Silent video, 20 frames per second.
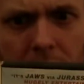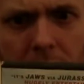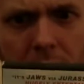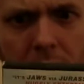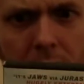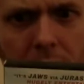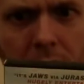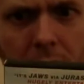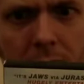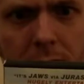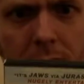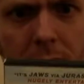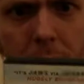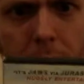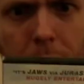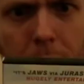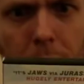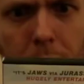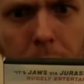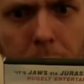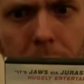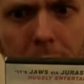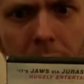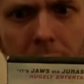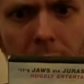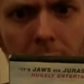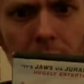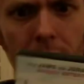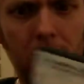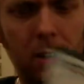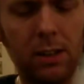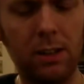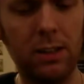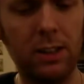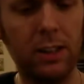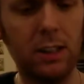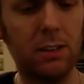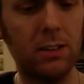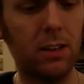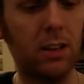Oh, I don't blooming know. I
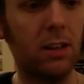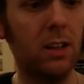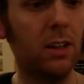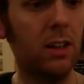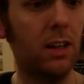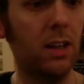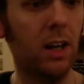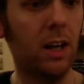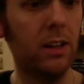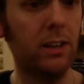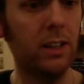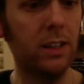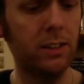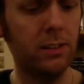think